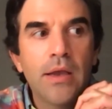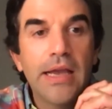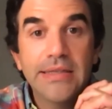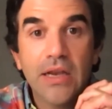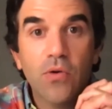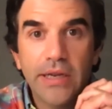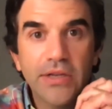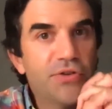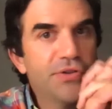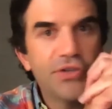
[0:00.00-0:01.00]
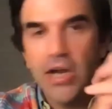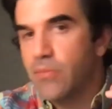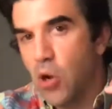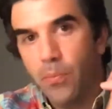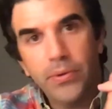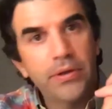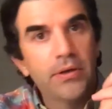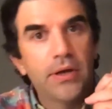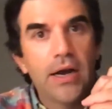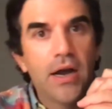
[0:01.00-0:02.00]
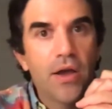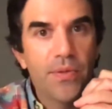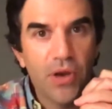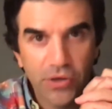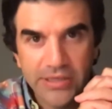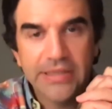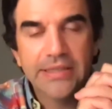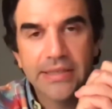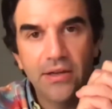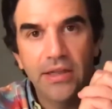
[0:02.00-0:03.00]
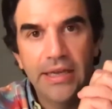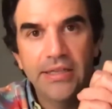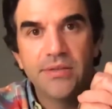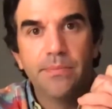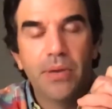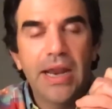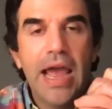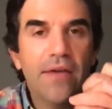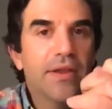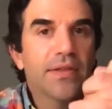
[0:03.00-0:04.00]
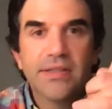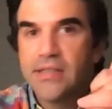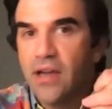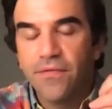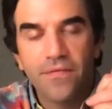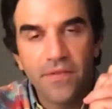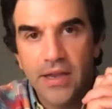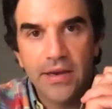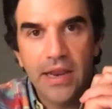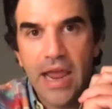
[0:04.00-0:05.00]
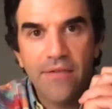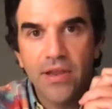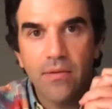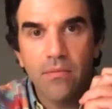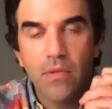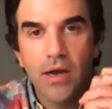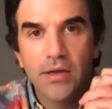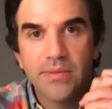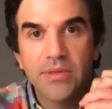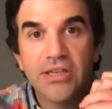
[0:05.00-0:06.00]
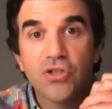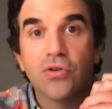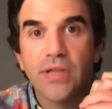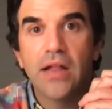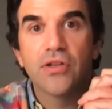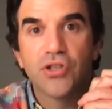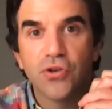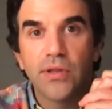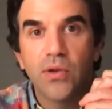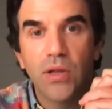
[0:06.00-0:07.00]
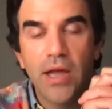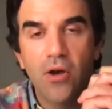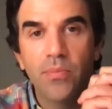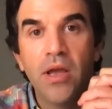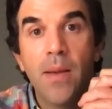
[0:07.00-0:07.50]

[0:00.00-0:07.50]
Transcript: Is that going to get you the job? Nope. Uh, the artistic skill is, but having this stuff and, and having uh, some additional knowledge certainly will help.